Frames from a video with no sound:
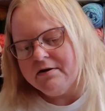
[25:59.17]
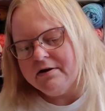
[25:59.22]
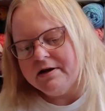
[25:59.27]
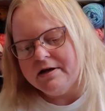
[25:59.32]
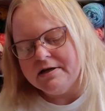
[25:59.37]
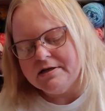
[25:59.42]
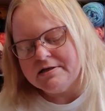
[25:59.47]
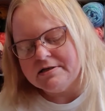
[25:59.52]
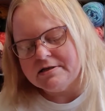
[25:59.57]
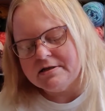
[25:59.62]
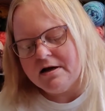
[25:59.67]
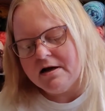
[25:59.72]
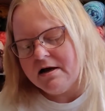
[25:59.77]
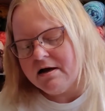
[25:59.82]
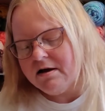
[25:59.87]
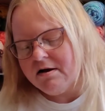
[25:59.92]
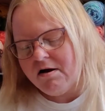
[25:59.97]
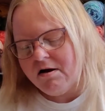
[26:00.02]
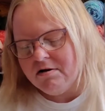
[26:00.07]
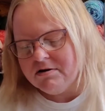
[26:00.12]
and it's
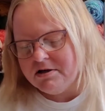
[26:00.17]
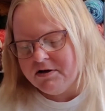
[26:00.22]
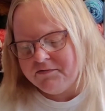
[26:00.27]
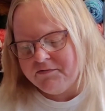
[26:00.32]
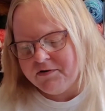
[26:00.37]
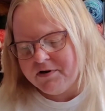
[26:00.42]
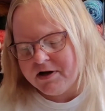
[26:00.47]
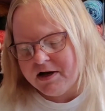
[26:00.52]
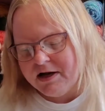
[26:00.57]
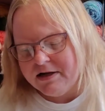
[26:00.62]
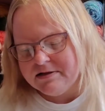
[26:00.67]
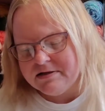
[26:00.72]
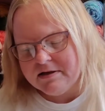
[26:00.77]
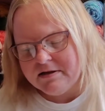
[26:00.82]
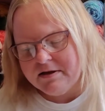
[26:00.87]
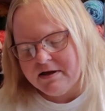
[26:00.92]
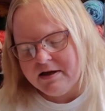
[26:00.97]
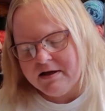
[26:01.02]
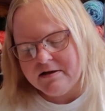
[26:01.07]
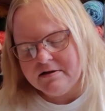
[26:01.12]
got all different kinds of
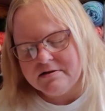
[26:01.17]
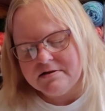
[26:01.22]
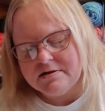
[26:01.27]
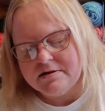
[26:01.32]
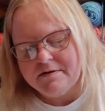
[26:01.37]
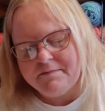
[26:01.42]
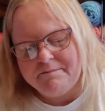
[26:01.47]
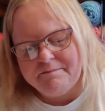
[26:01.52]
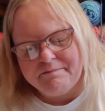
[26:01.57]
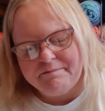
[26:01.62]
things.